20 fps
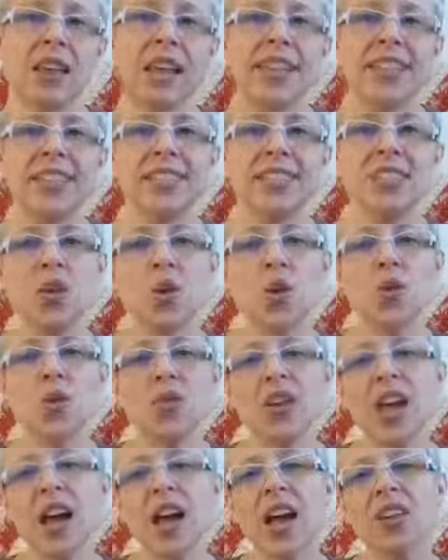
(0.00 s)
And so
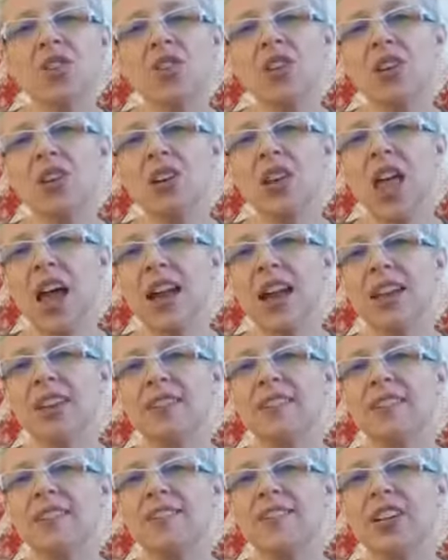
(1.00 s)
the
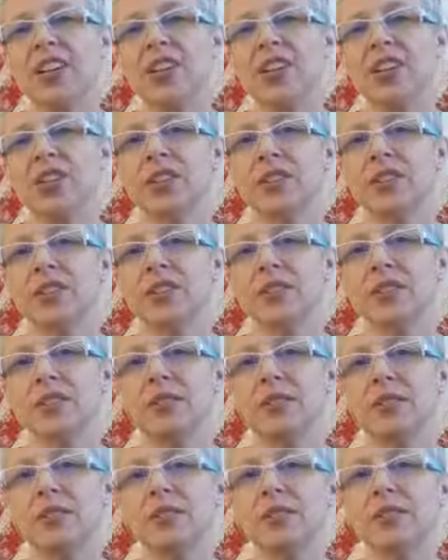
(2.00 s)
underlying fear
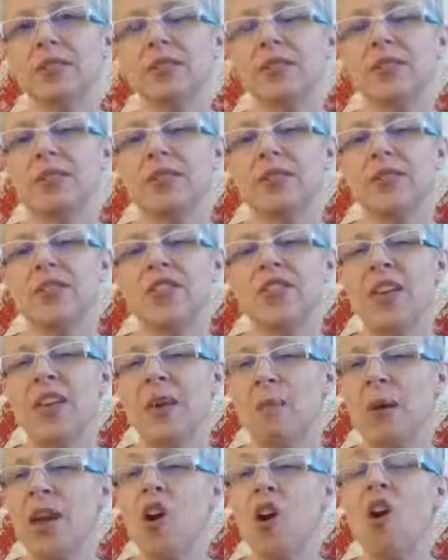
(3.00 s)
that
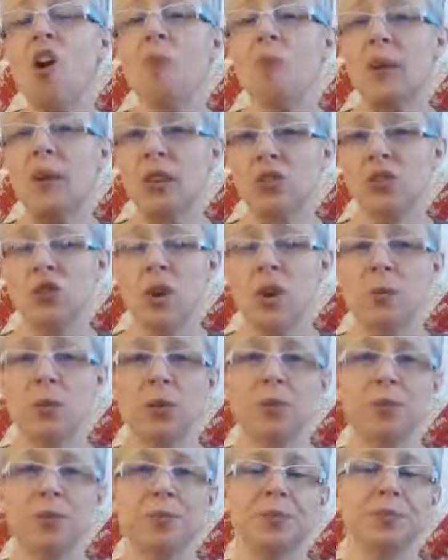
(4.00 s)
they may all be in trouble.